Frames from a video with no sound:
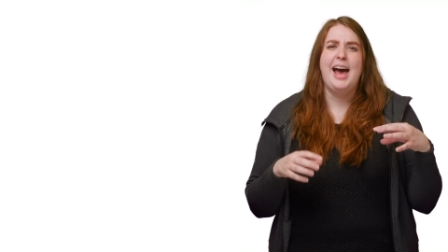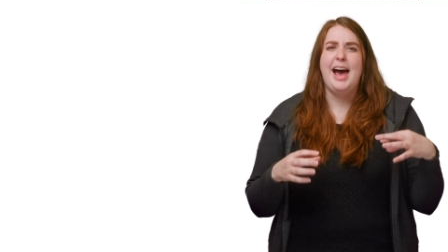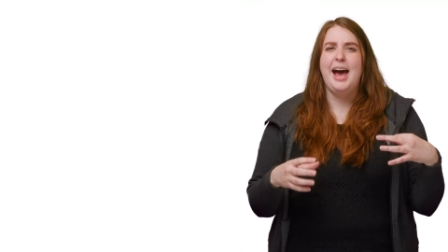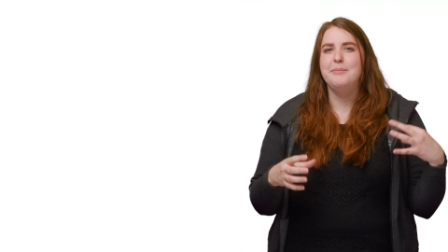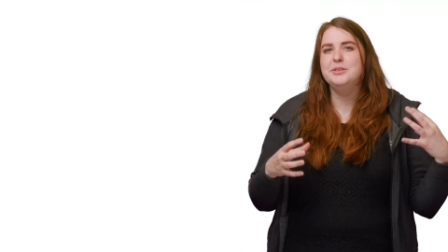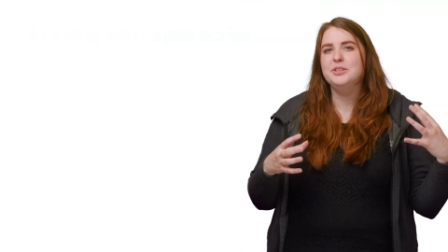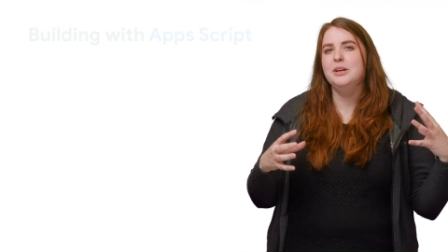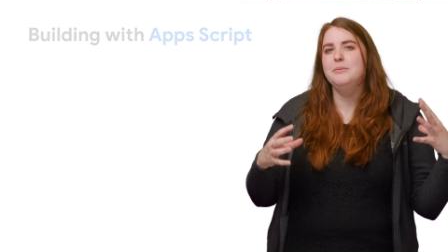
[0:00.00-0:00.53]

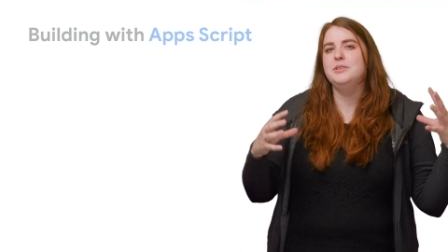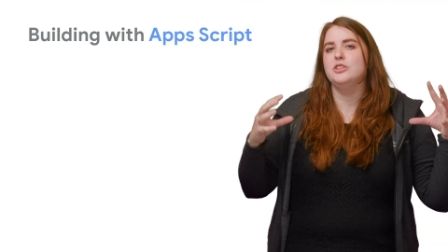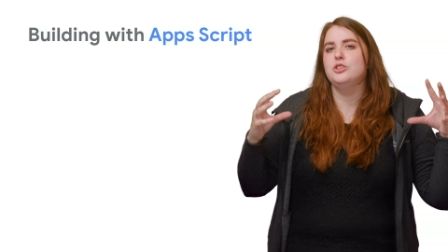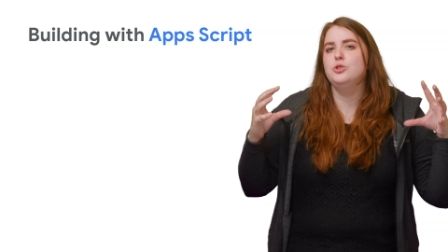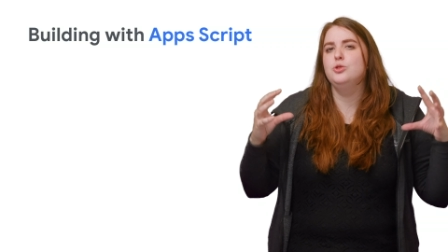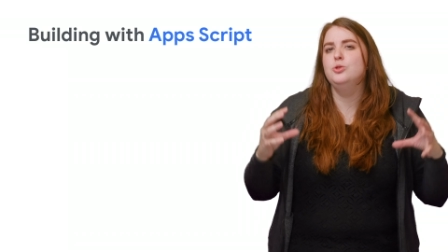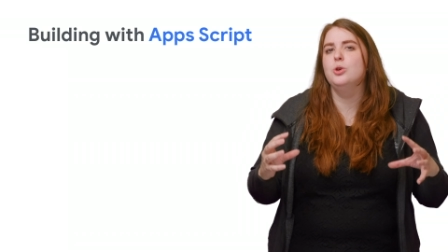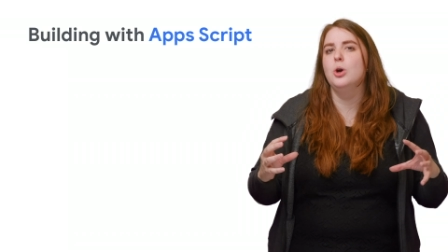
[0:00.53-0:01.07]
Apps Script
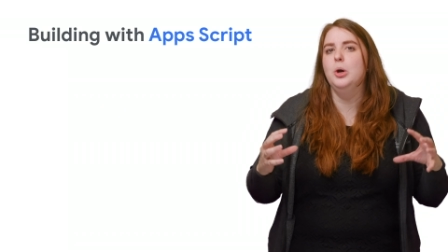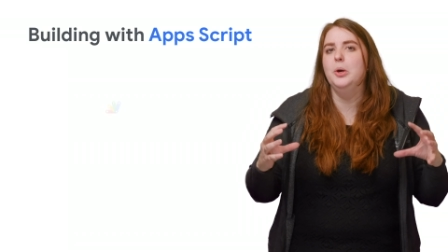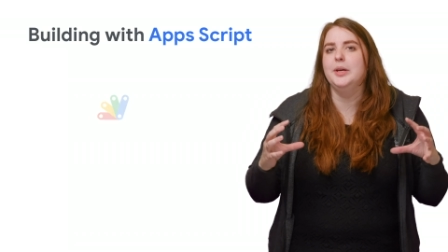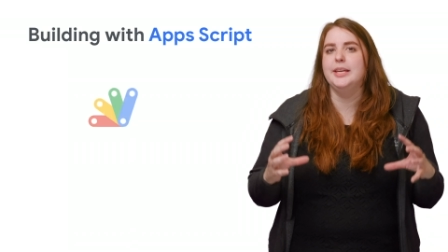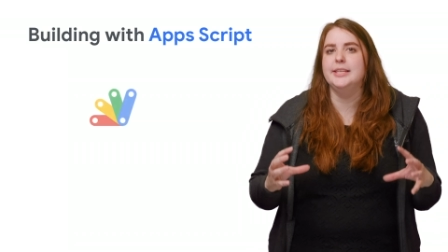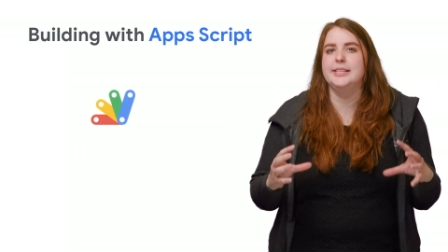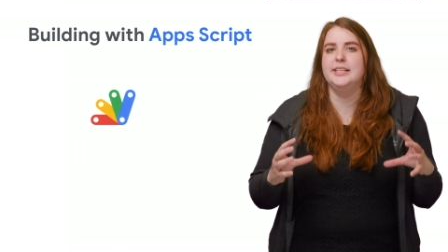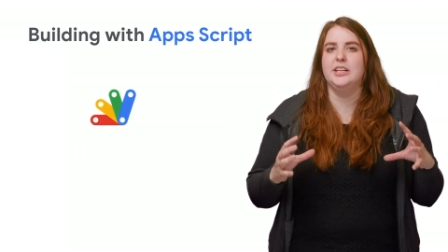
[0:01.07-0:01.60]
is
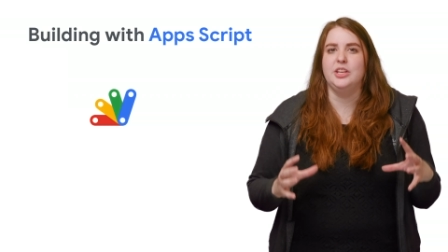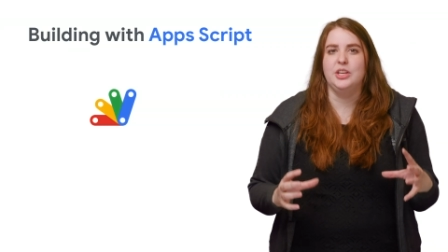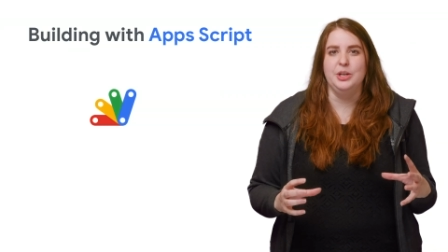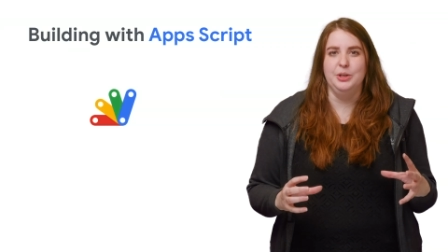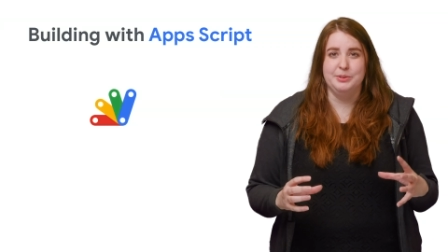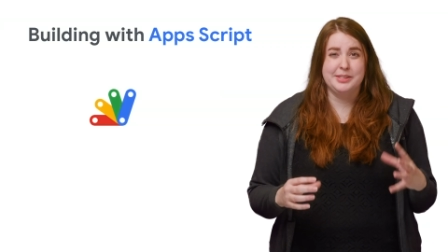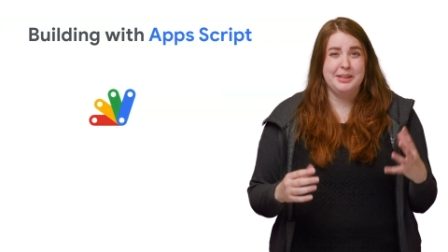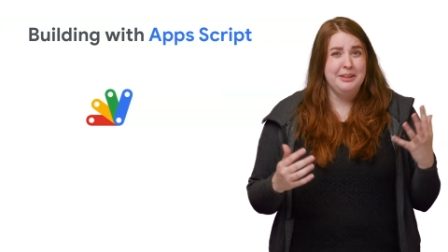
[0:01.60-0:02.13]
so easy to
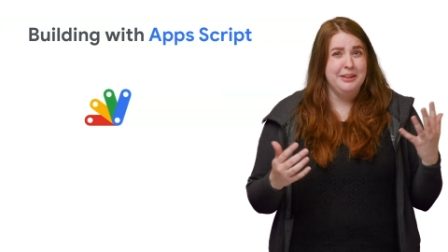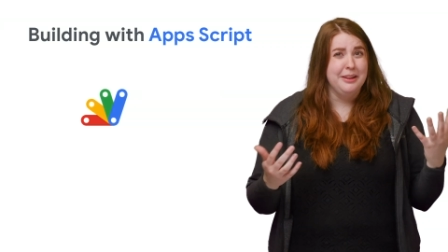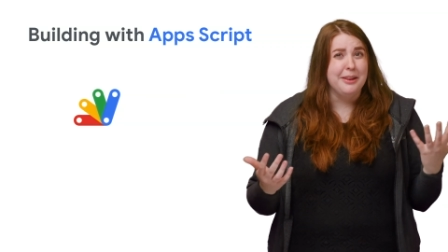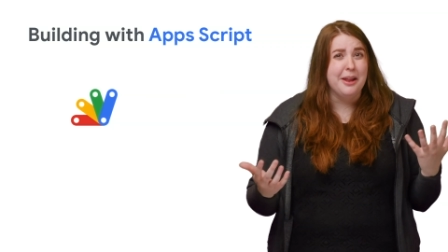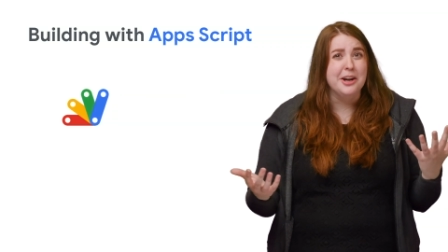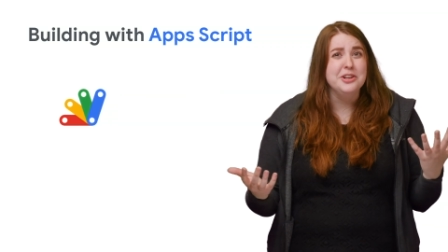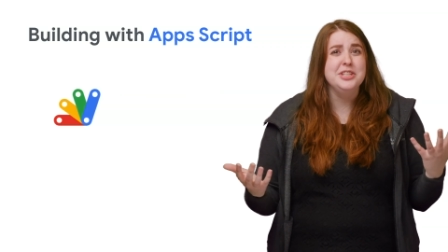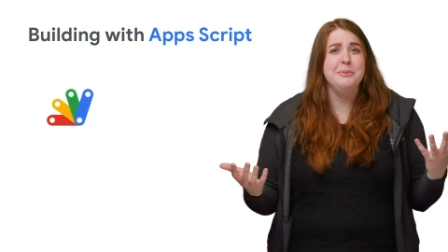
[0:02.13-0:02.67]
use,
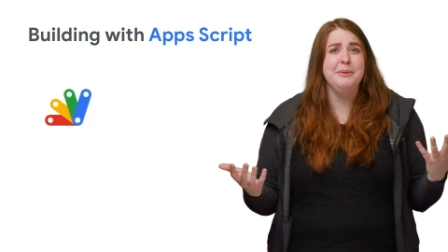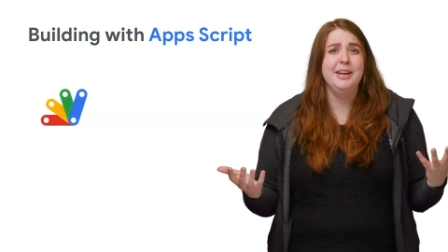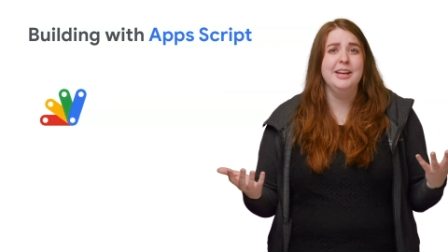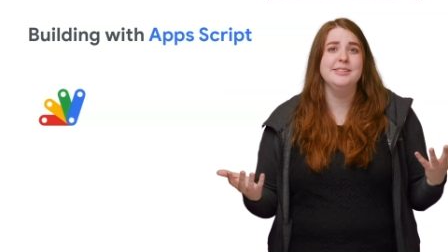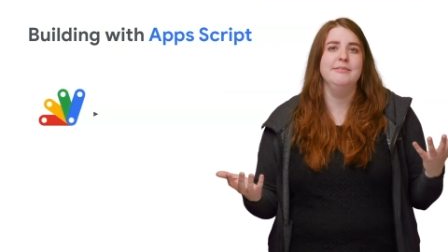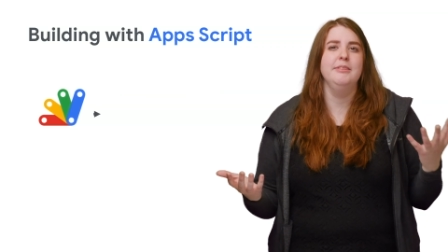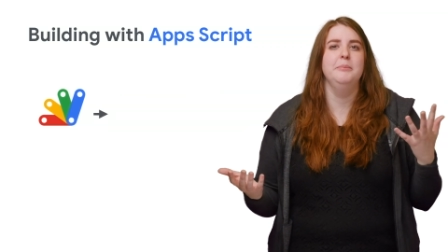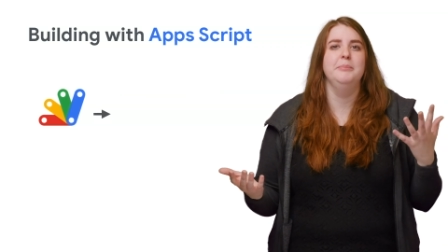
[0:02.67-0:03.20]
largely
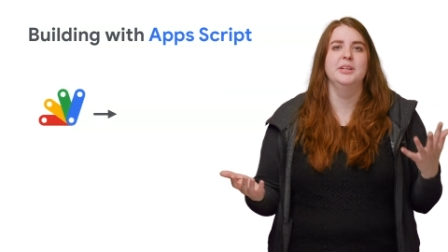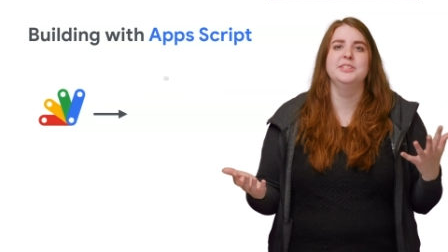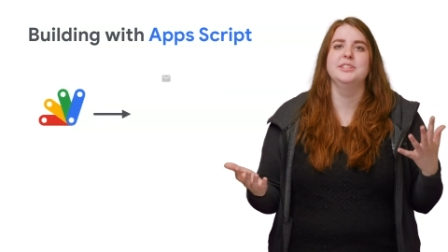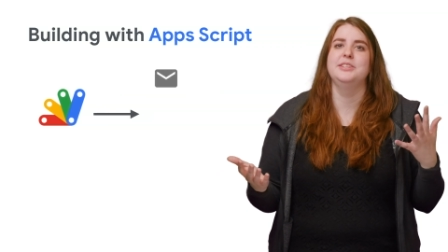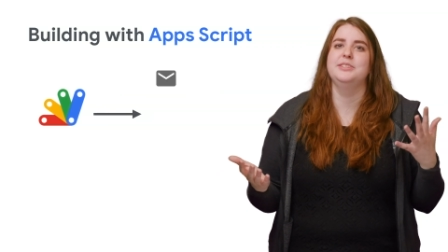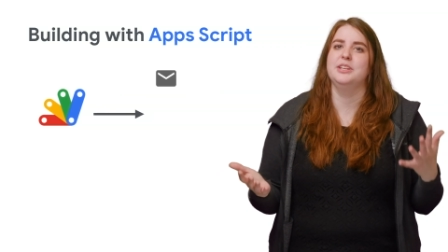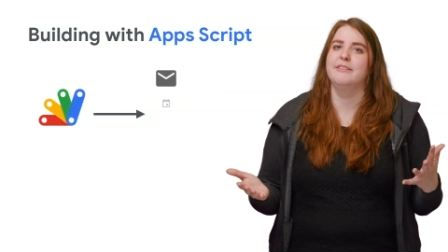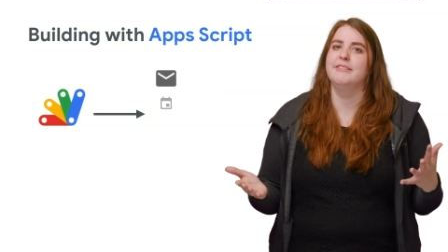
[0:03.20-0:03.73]
because of the
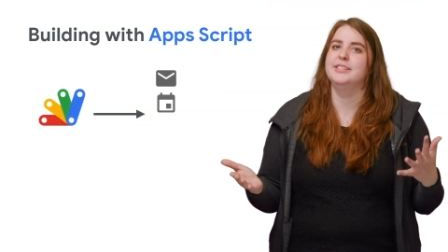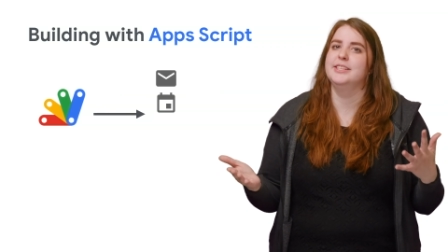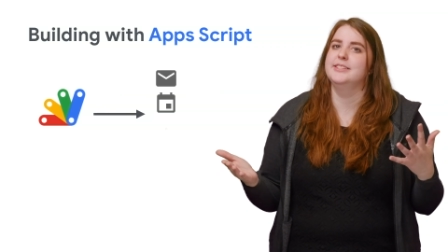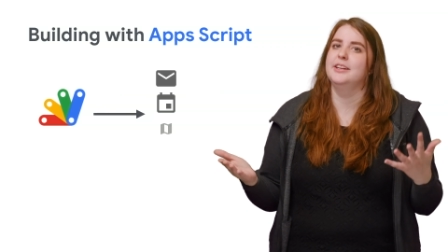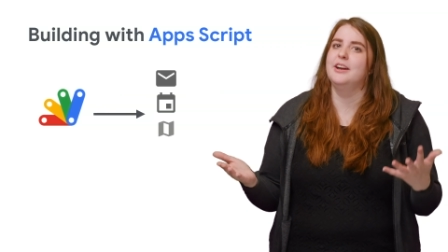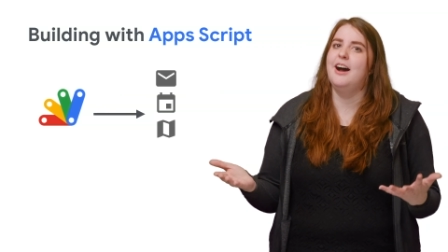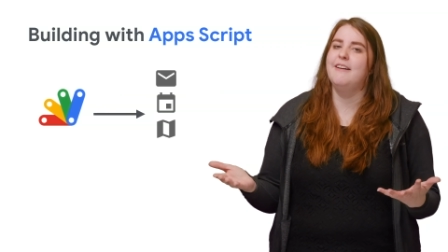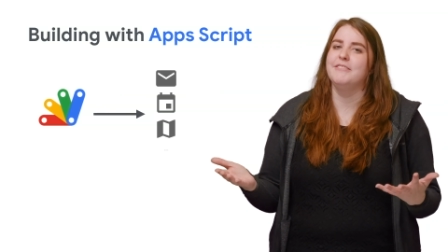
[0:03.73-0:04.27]
built-in
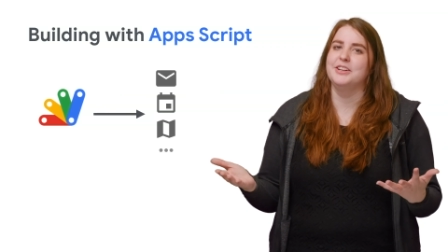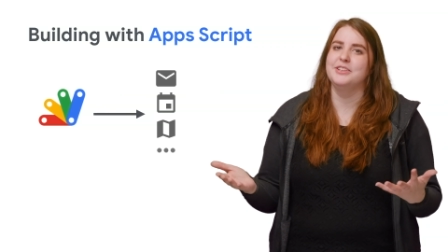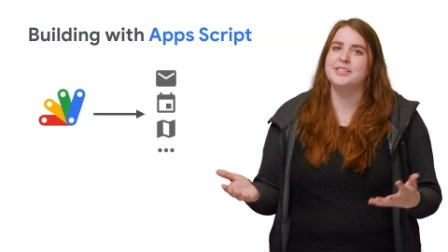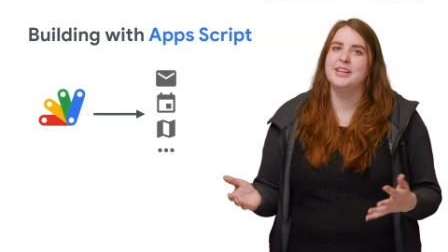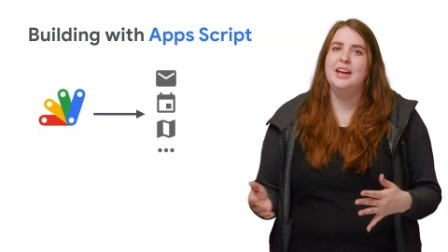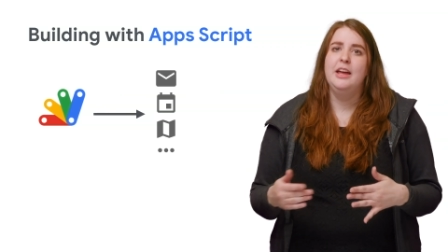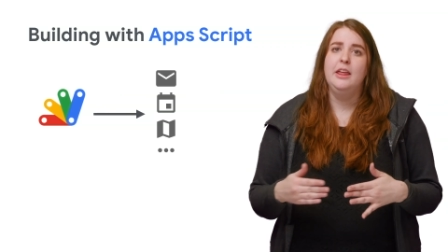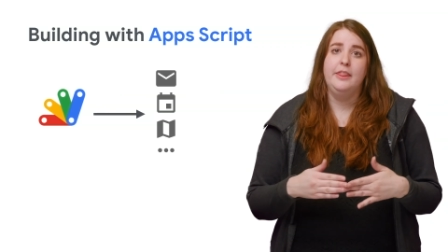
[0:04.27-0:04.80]
services it offers.